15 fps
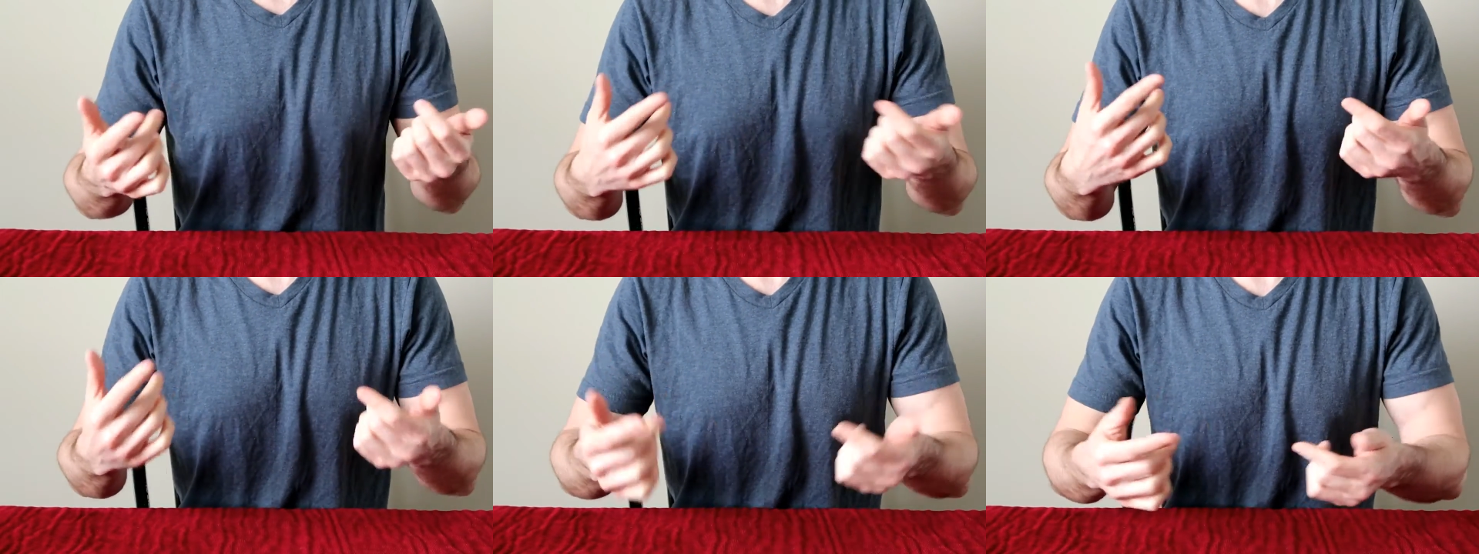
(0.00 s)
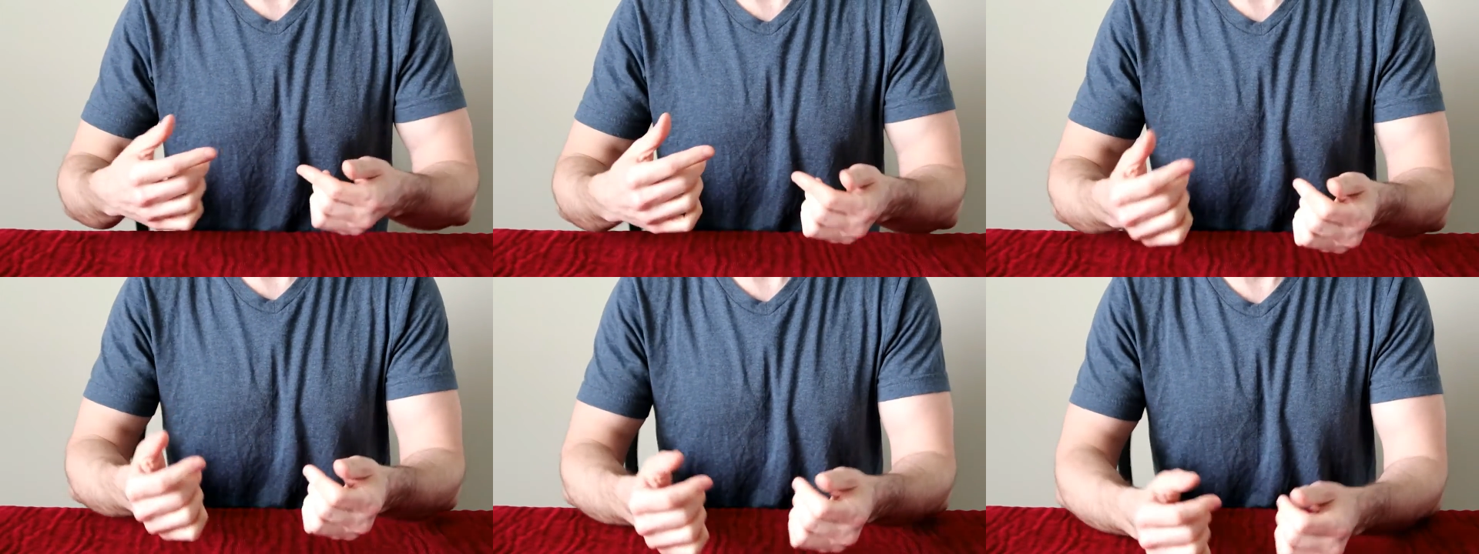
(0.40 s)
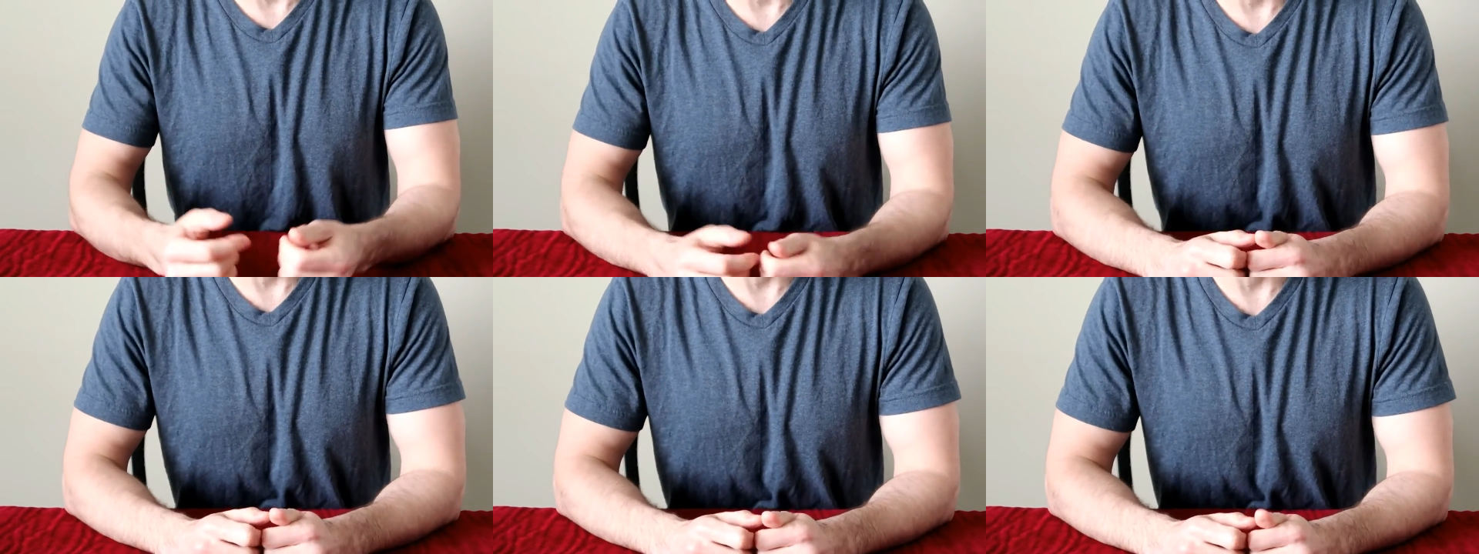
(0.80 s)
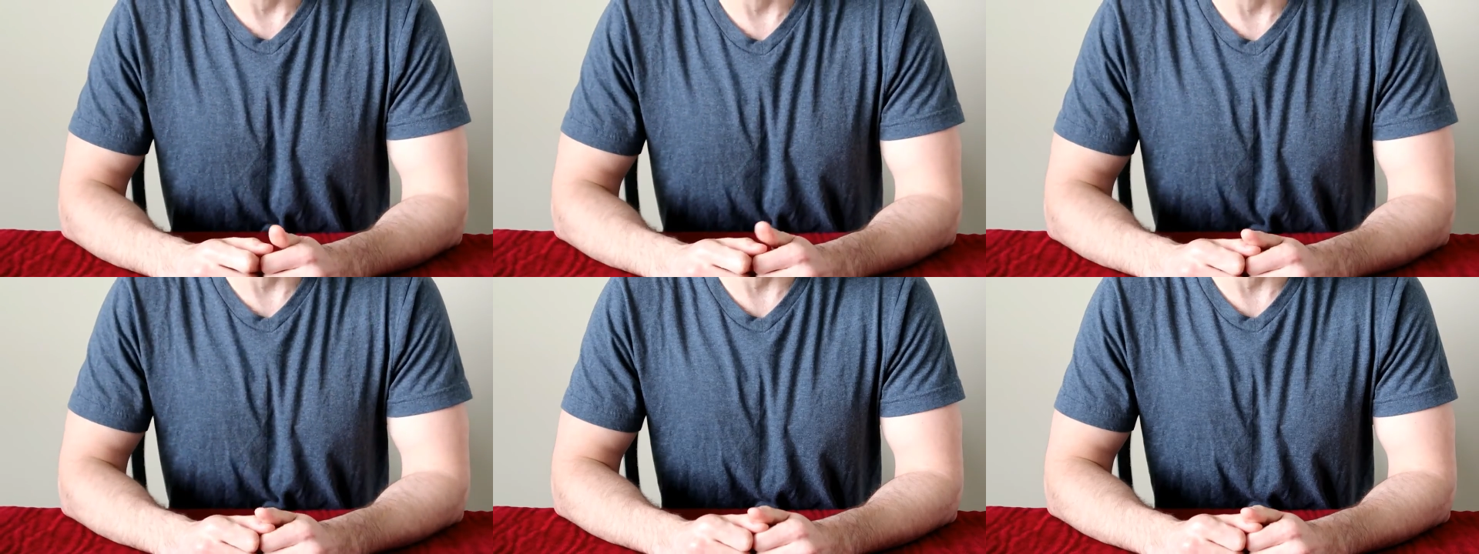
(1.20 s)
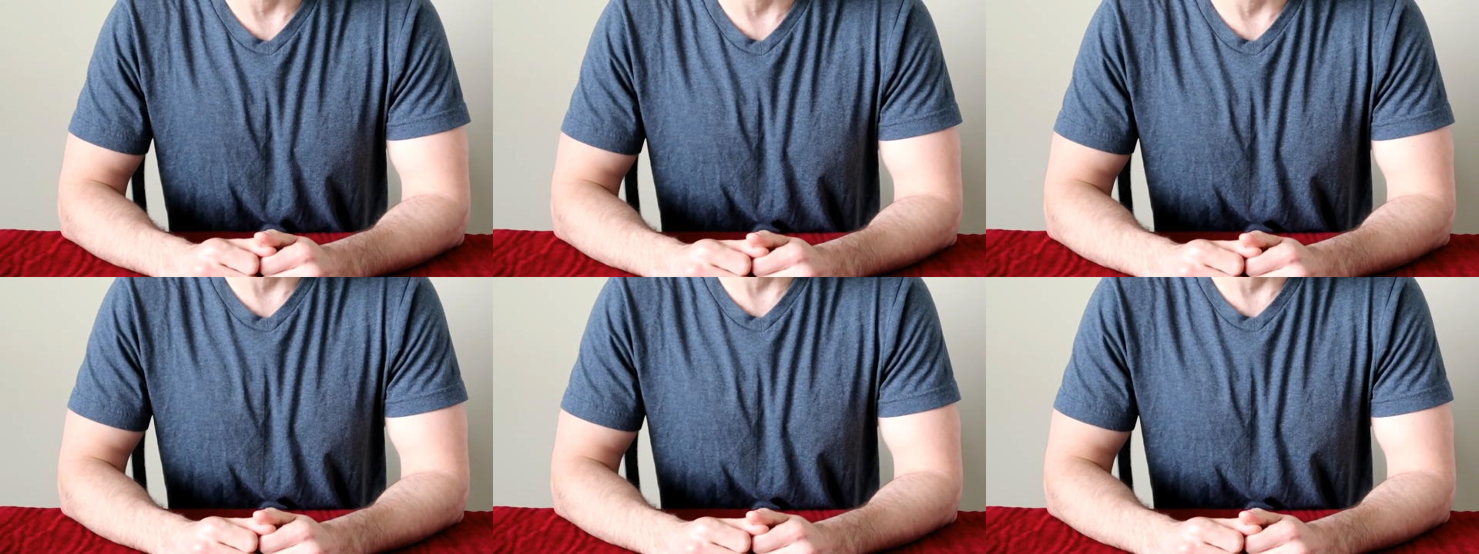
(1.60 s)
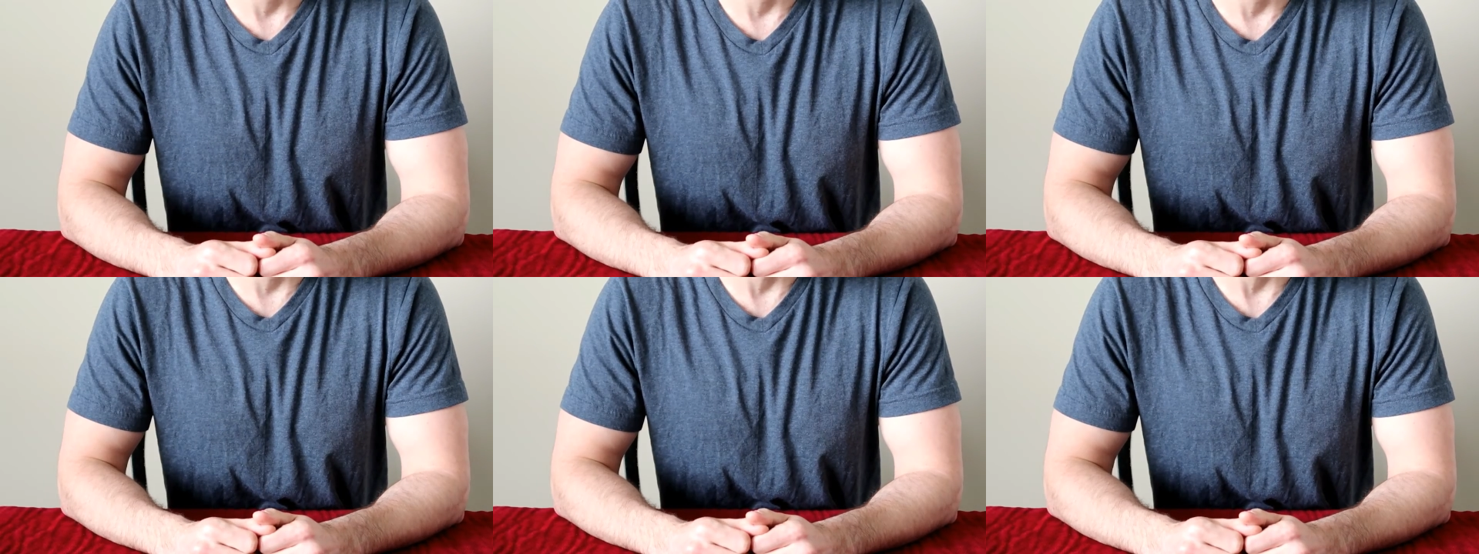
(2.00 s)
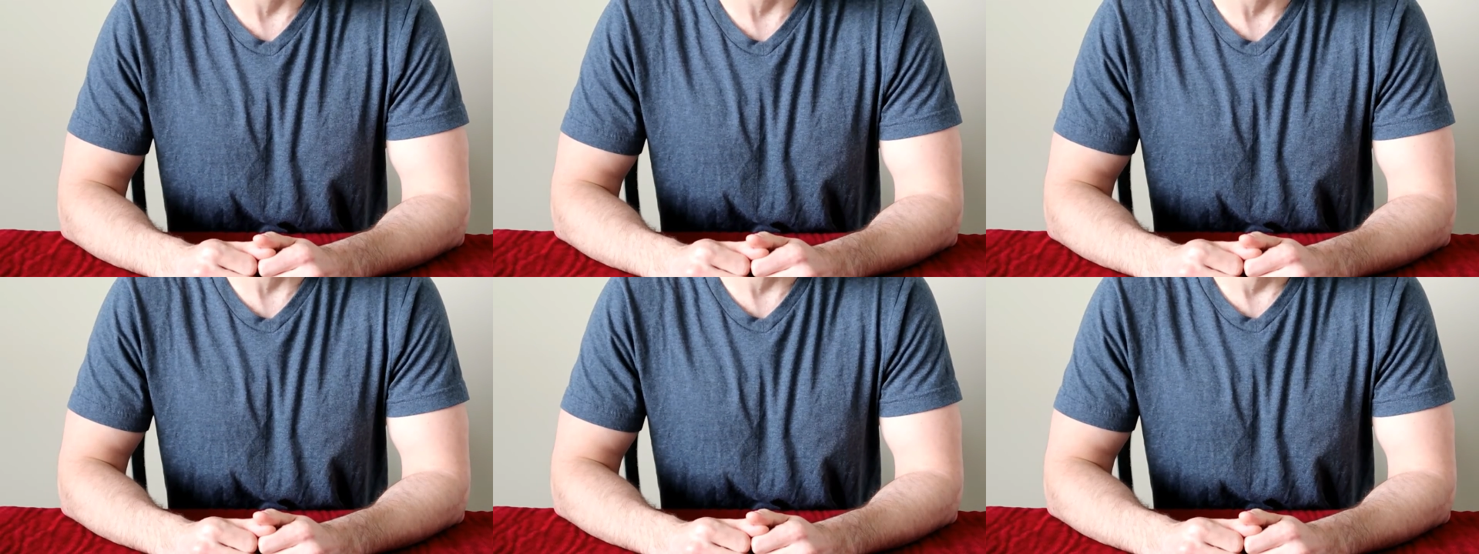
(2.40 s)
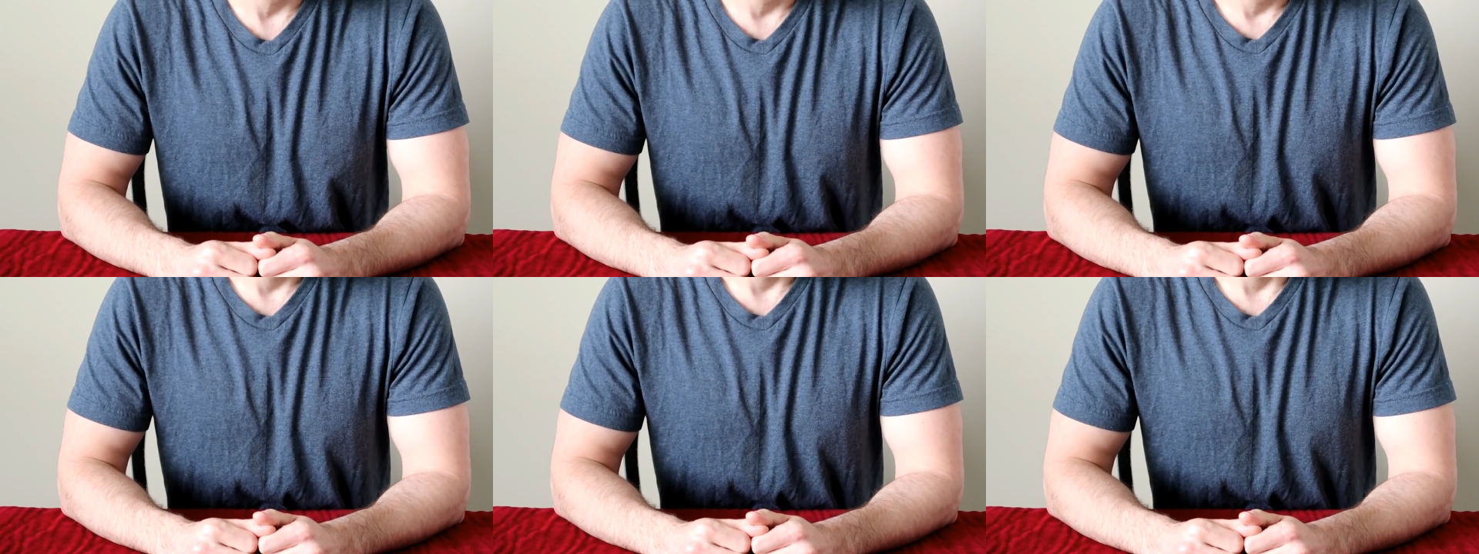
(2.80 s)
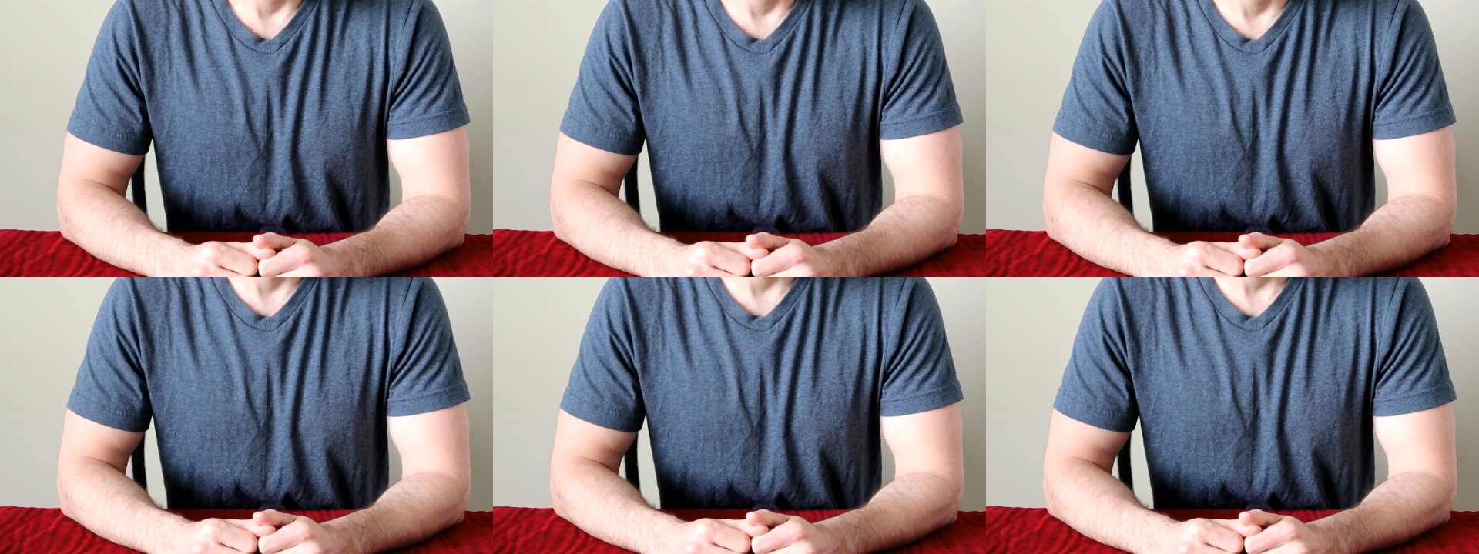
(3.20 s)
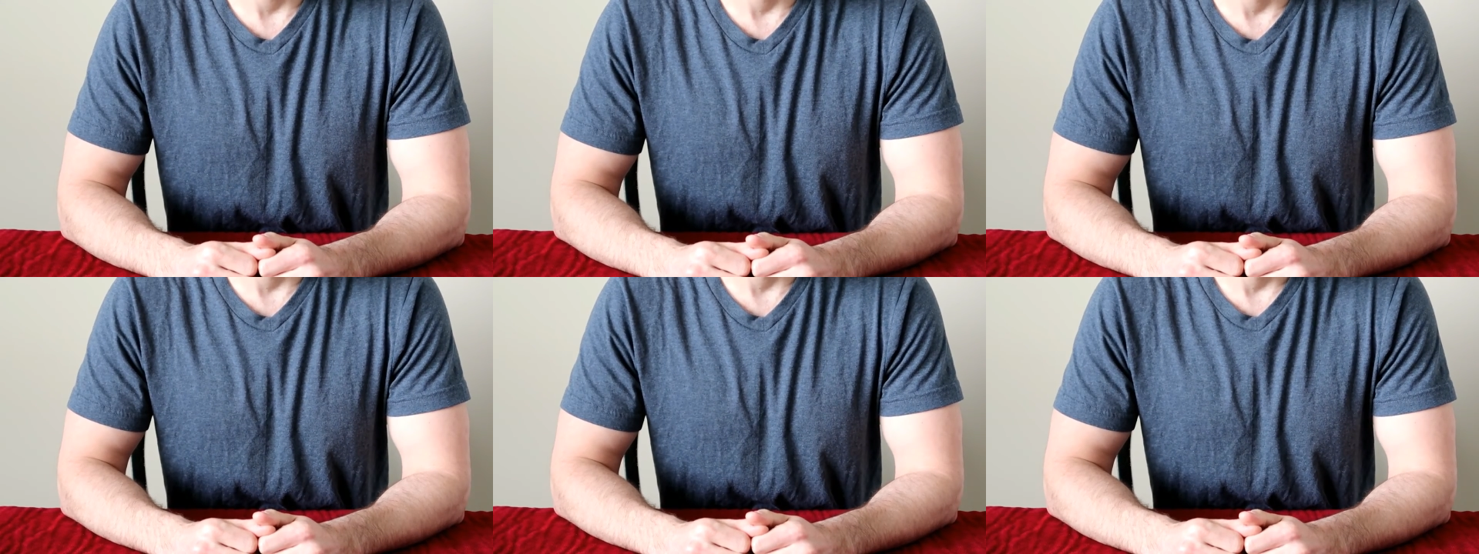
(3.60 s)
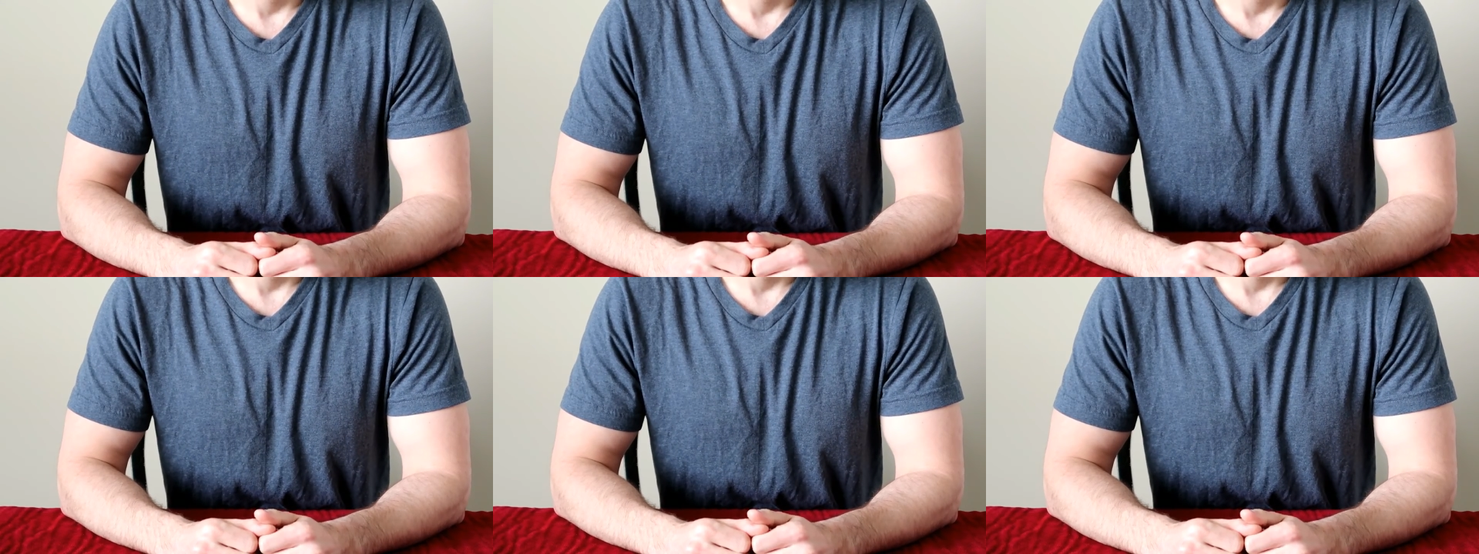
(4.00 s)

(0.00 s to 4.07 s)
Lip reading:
[unreadable: no face in view]